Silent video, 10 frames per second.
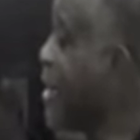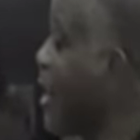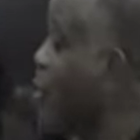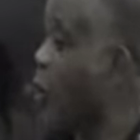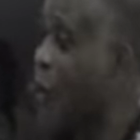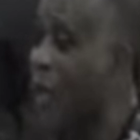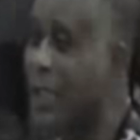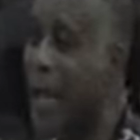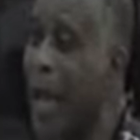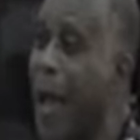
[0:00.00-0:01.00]
they introduced us, they
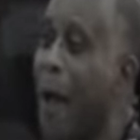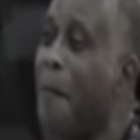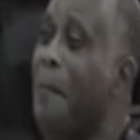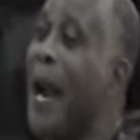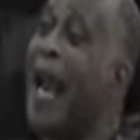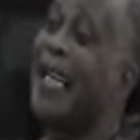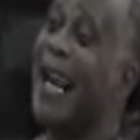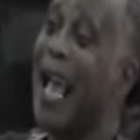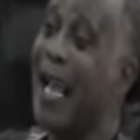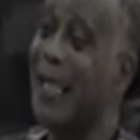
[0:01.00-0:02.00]
said,
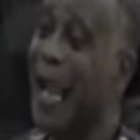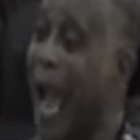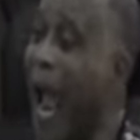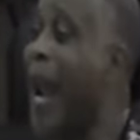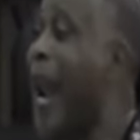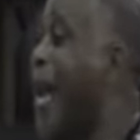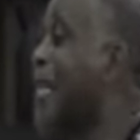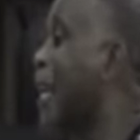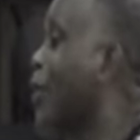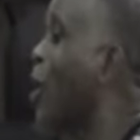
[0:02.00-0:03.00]
Brethren, I learned
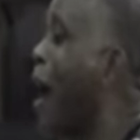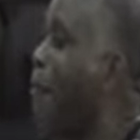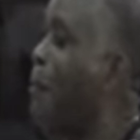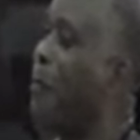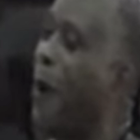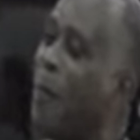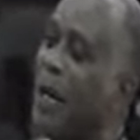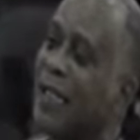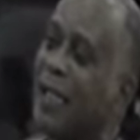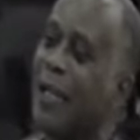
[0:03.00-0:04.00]
that you are
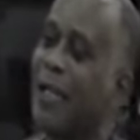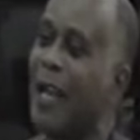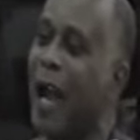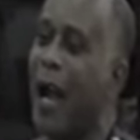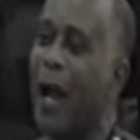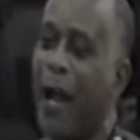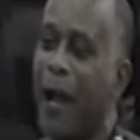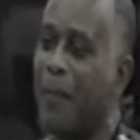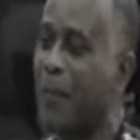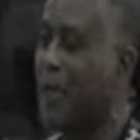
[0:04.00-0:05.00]
publishing, you are
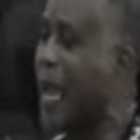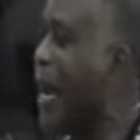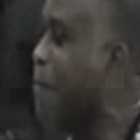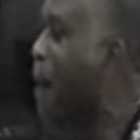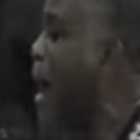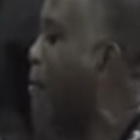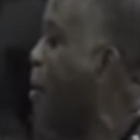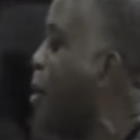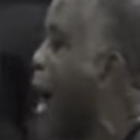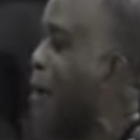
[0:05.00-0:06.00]
um, selling my
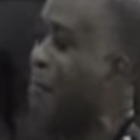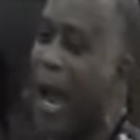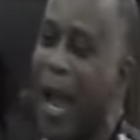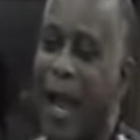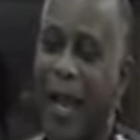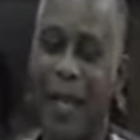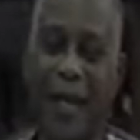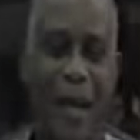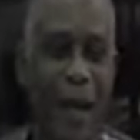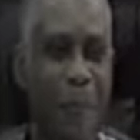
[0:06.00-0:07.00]
book and my,
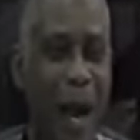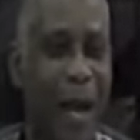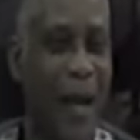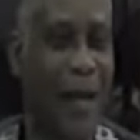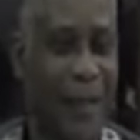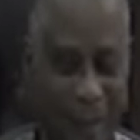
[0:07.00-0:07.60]
my